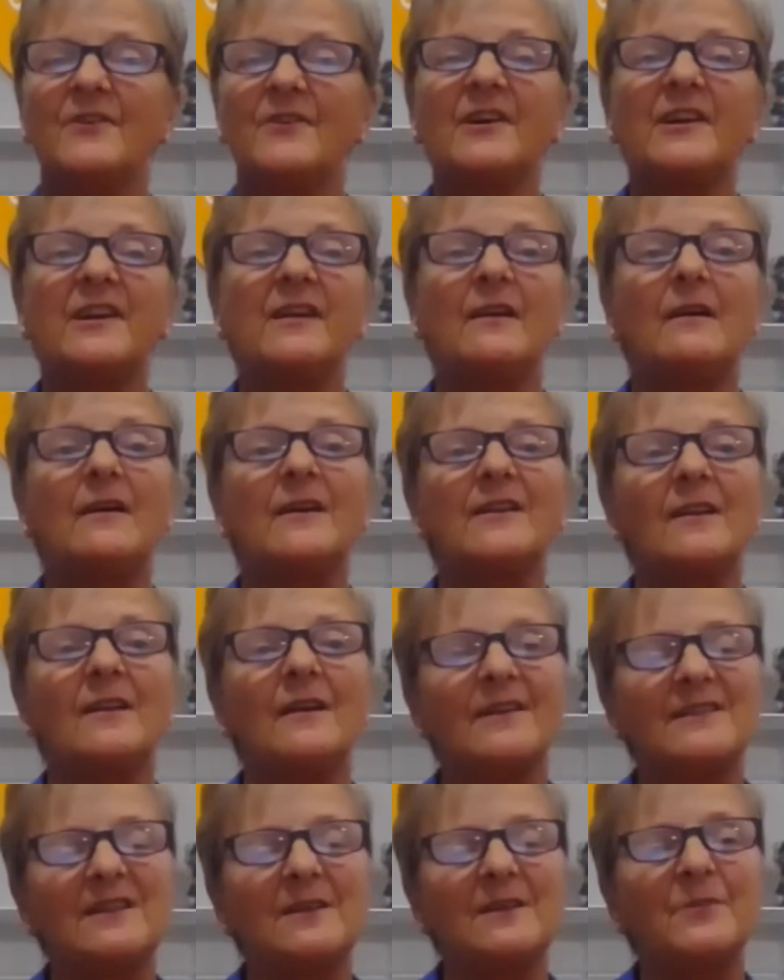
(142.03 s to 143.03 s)
Funke, I'd
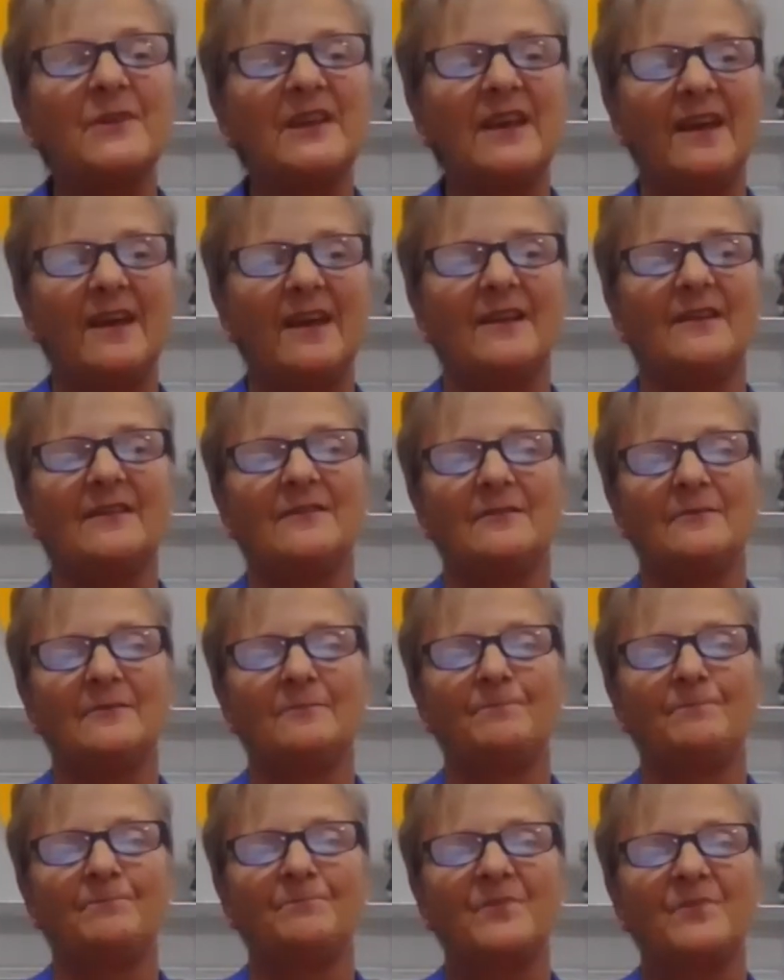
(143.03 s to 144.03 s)
like to
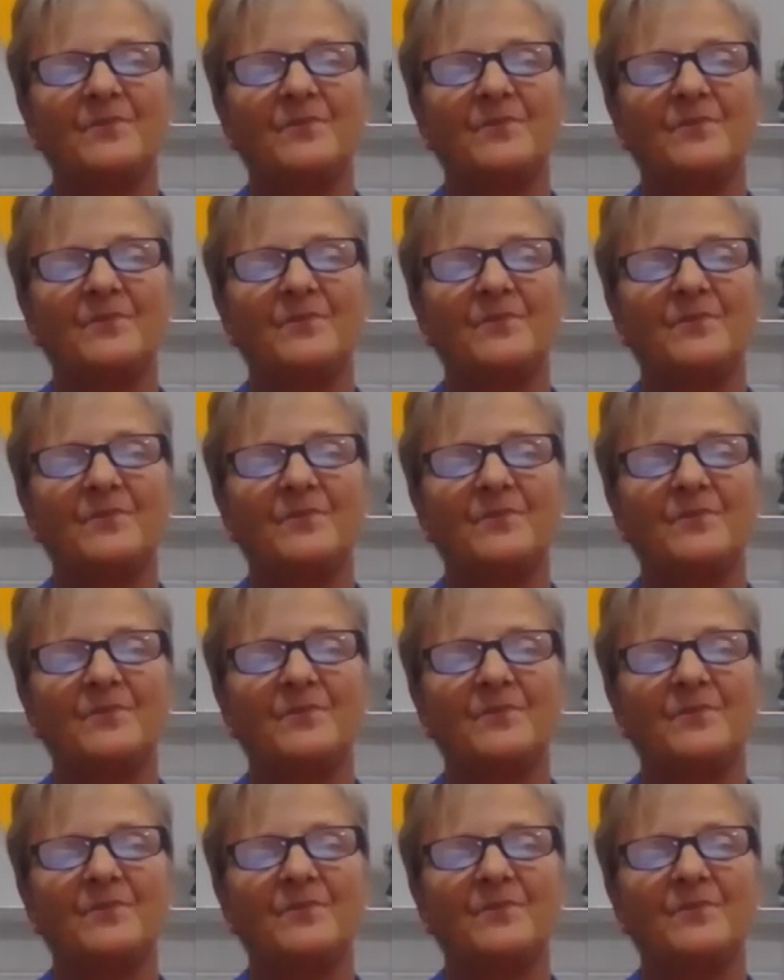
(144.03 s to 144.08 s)
begin